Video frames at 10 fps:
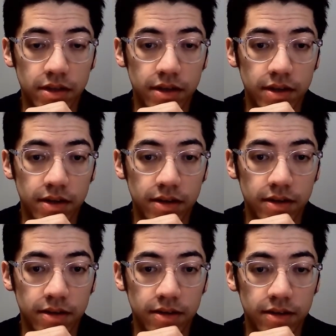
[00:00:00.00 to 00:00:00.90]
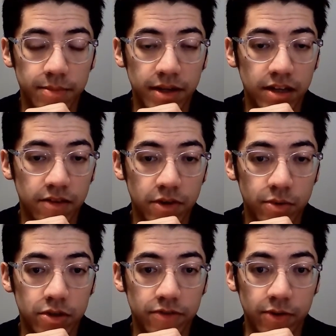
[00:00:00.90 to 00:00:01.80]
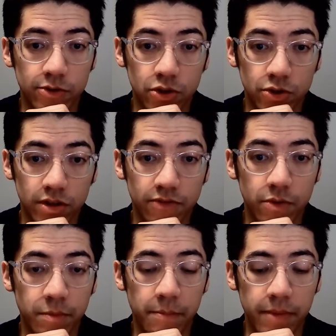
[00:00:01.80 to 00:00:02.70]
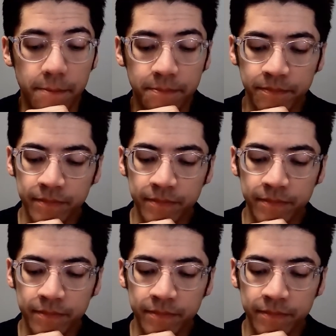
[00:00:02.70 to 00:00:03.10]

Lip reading: at the beginning of the quote of Aristotle, if you remember.